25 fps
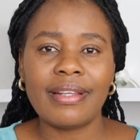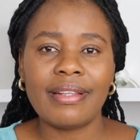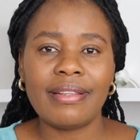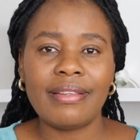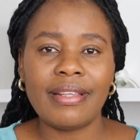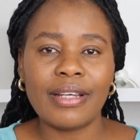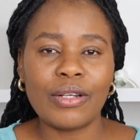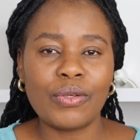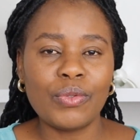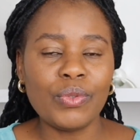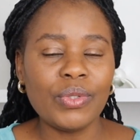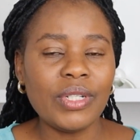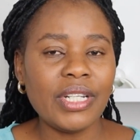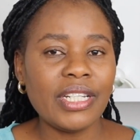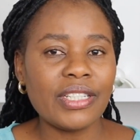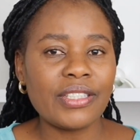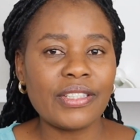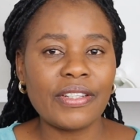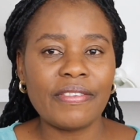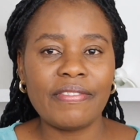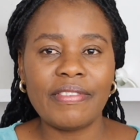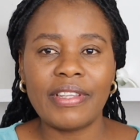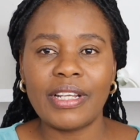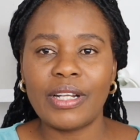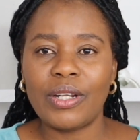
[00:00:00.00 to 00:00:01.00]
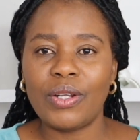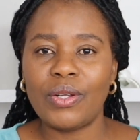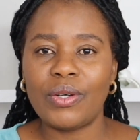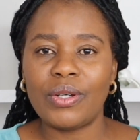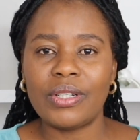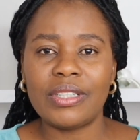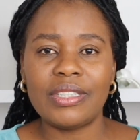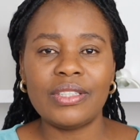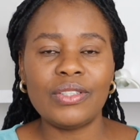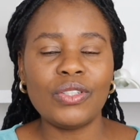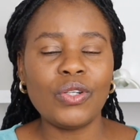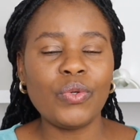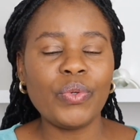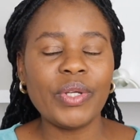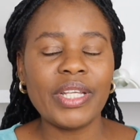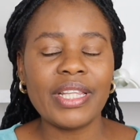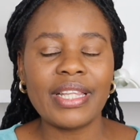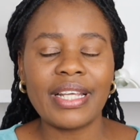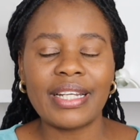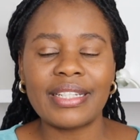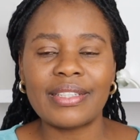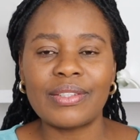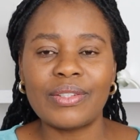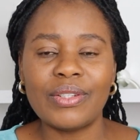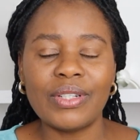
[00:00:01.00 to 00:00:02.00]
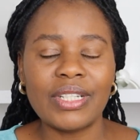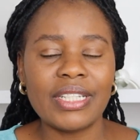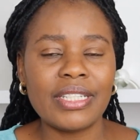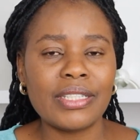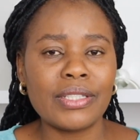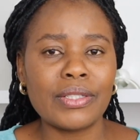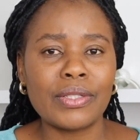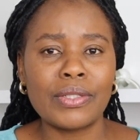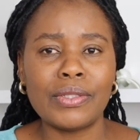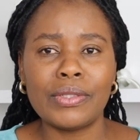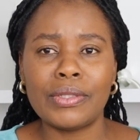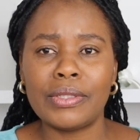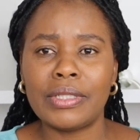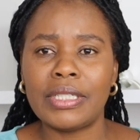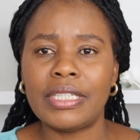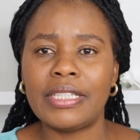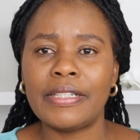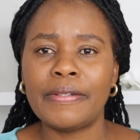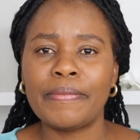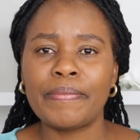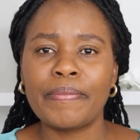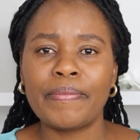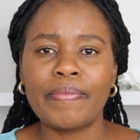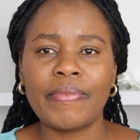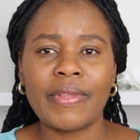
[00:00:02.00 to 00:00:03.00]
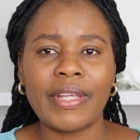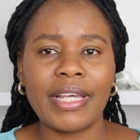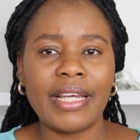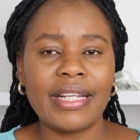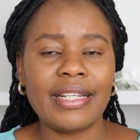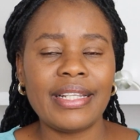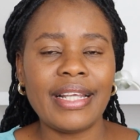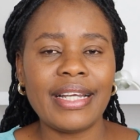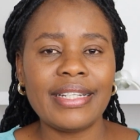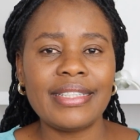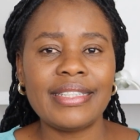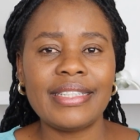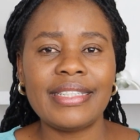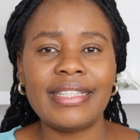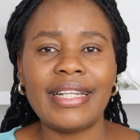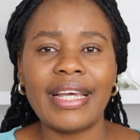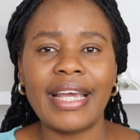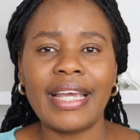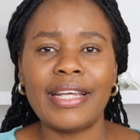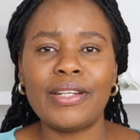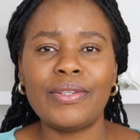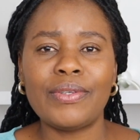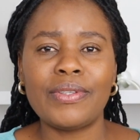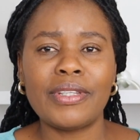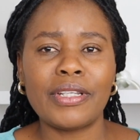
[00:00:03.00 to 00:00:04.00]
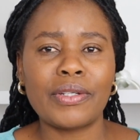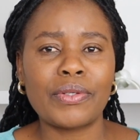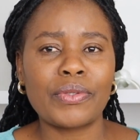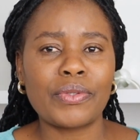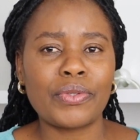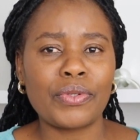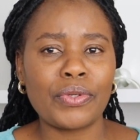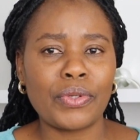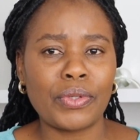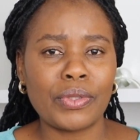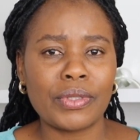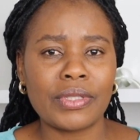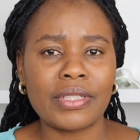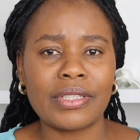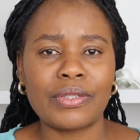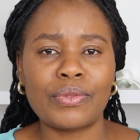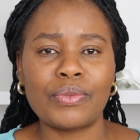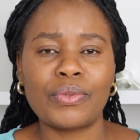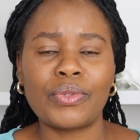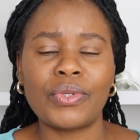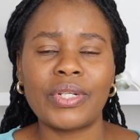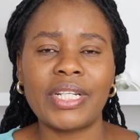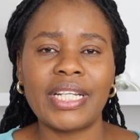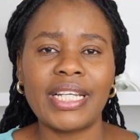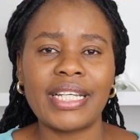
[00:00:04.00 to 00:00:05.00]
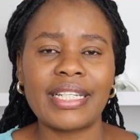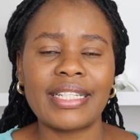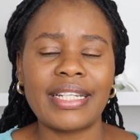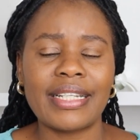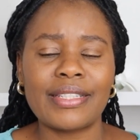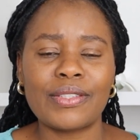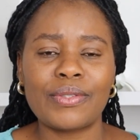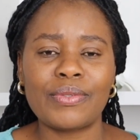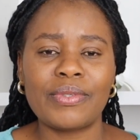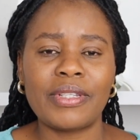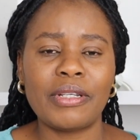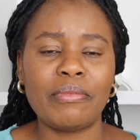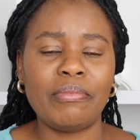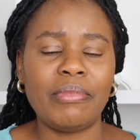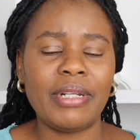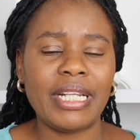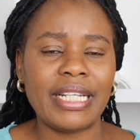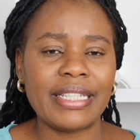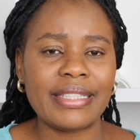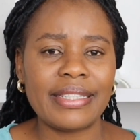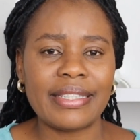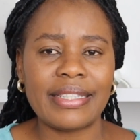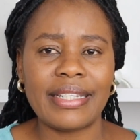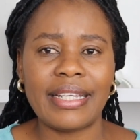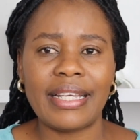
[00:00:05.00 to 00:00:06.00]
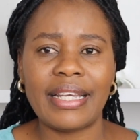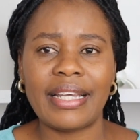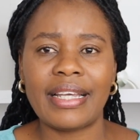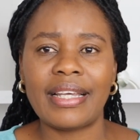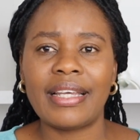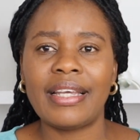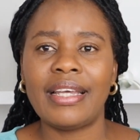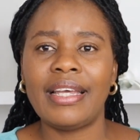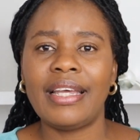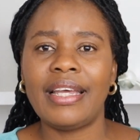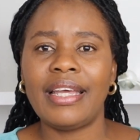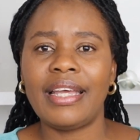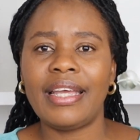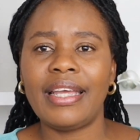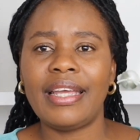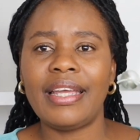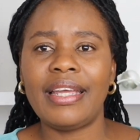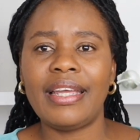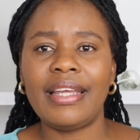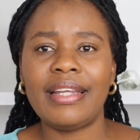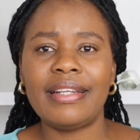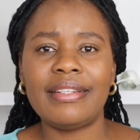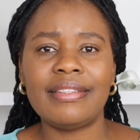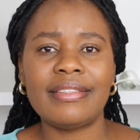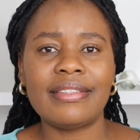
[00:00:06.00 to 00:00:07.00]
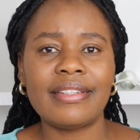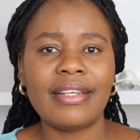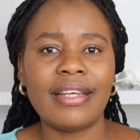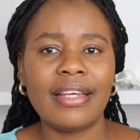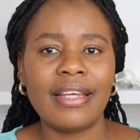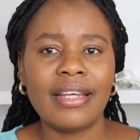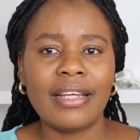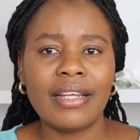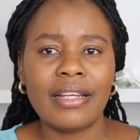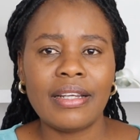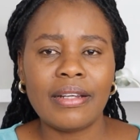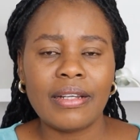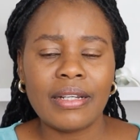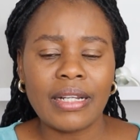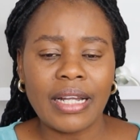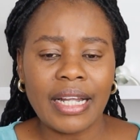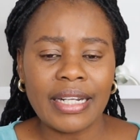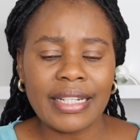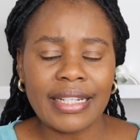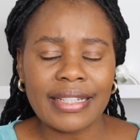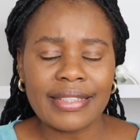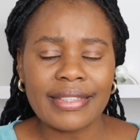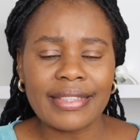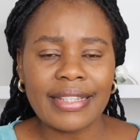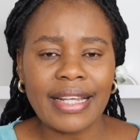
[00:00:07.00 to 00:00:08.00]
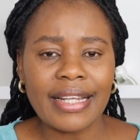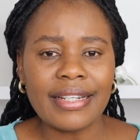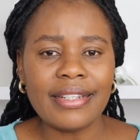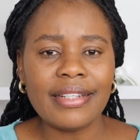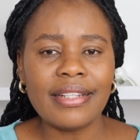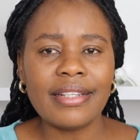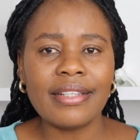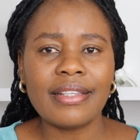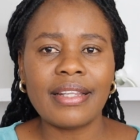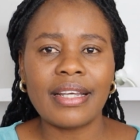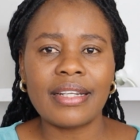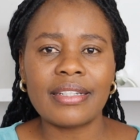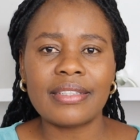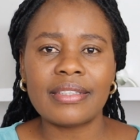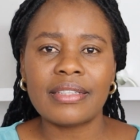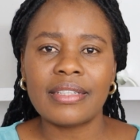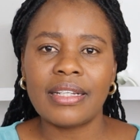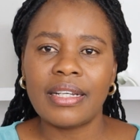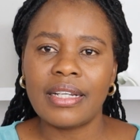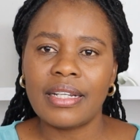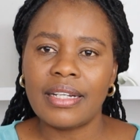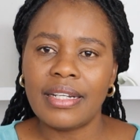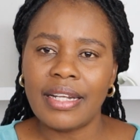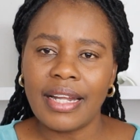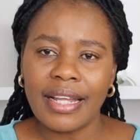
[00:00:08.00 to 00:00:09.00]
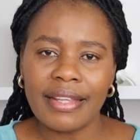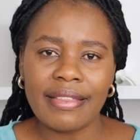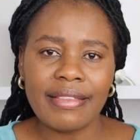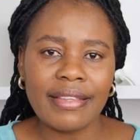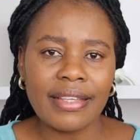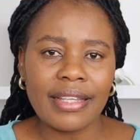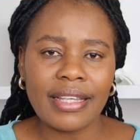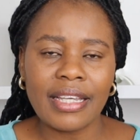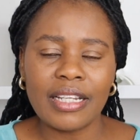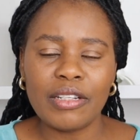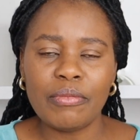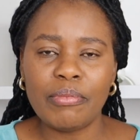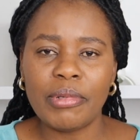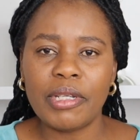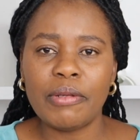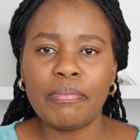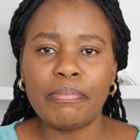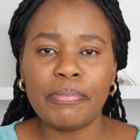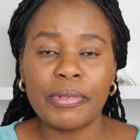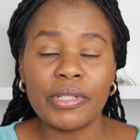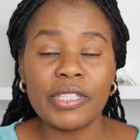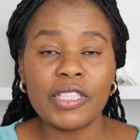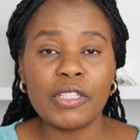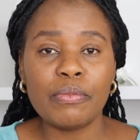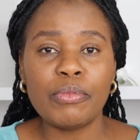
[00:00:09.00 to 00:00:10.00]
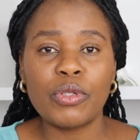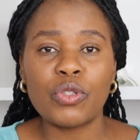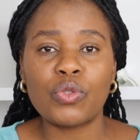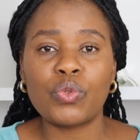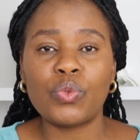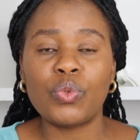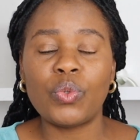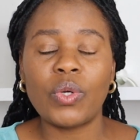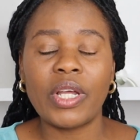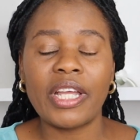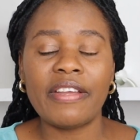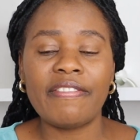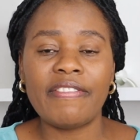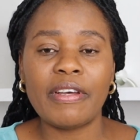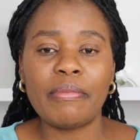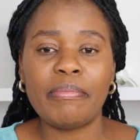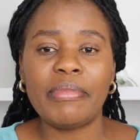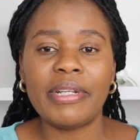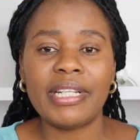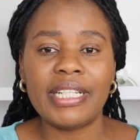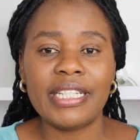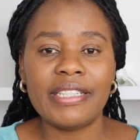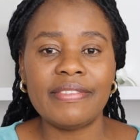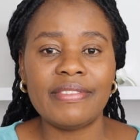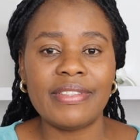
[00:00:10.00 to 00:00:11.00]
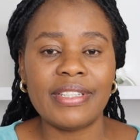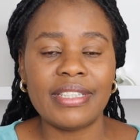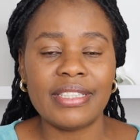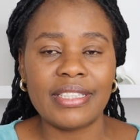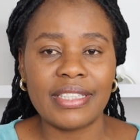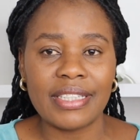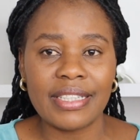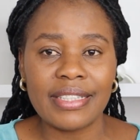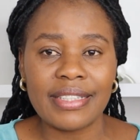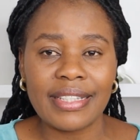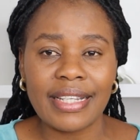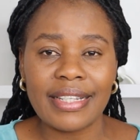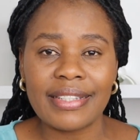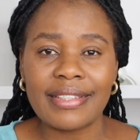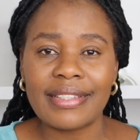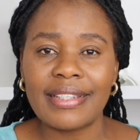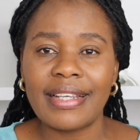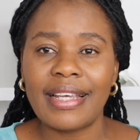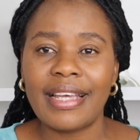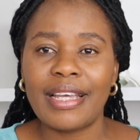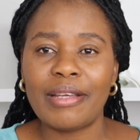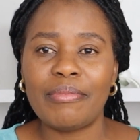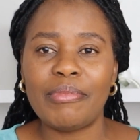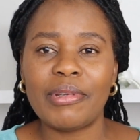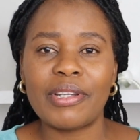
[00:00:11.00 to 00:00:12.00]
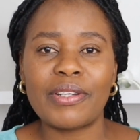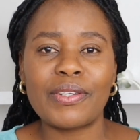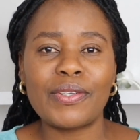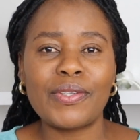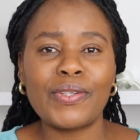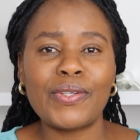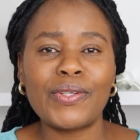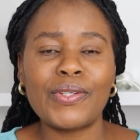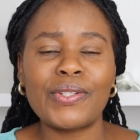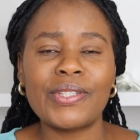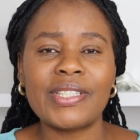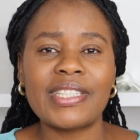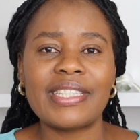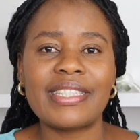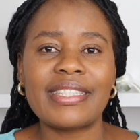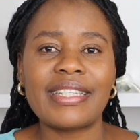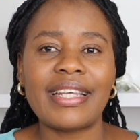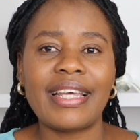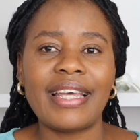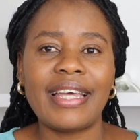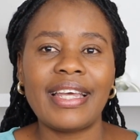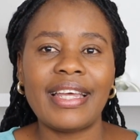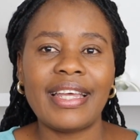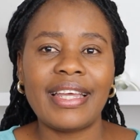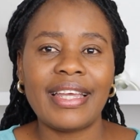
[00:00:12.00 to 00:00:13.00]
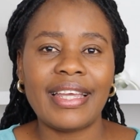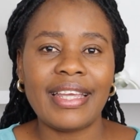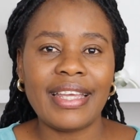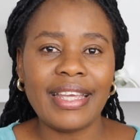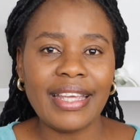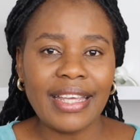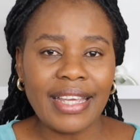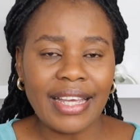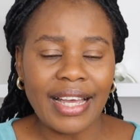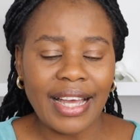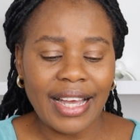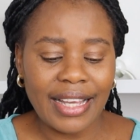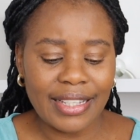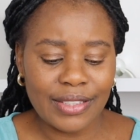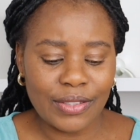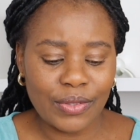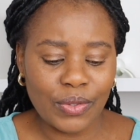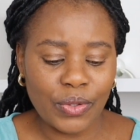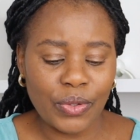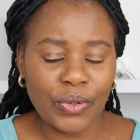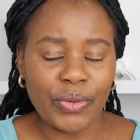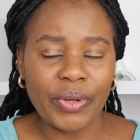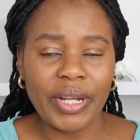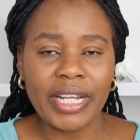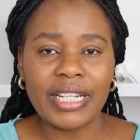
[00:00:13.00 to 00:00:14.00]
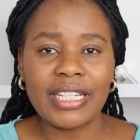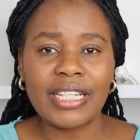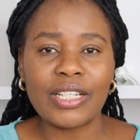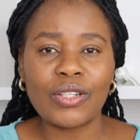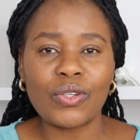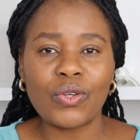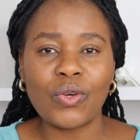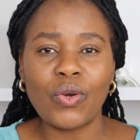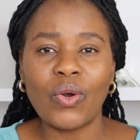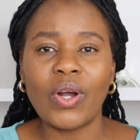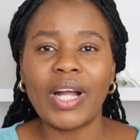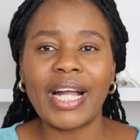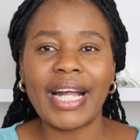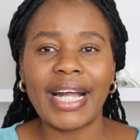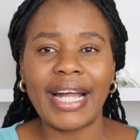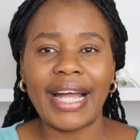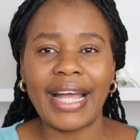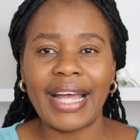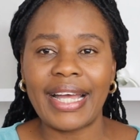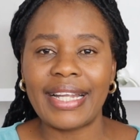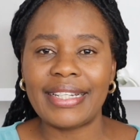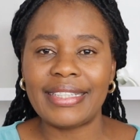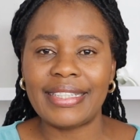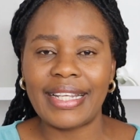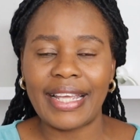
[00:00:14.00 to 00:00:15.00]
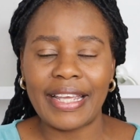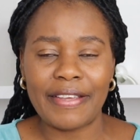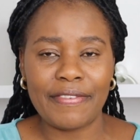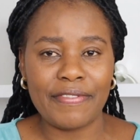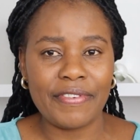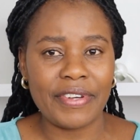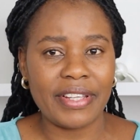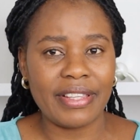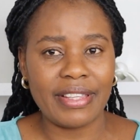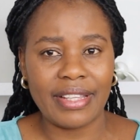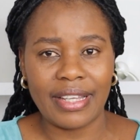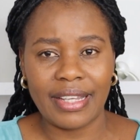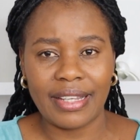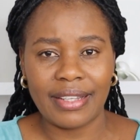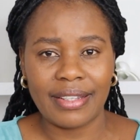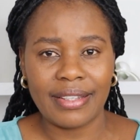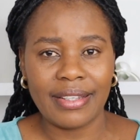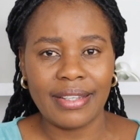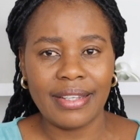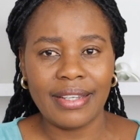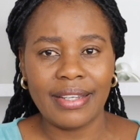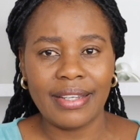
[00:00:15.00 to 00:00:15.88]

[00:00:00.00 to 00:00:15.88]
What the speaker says: the goodness of the Lord, knowing that God is good and that he died on the cross to connect us to the blessing, and understanding that nothing can be impossible to whoever believes in Jesus, because he has already conquered everything.